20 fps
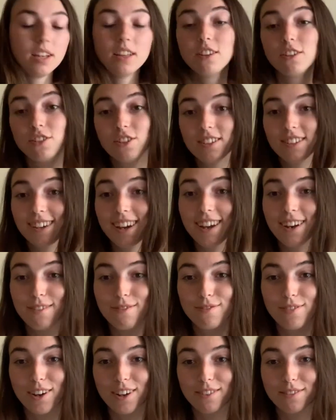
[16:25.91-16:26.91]
they're just kind of
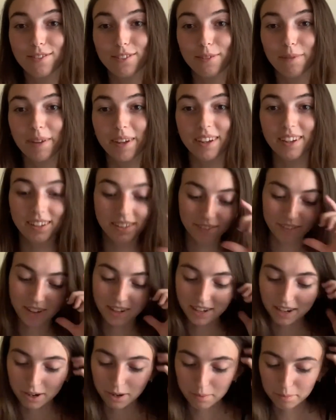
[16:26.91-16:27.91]
fun for me right now,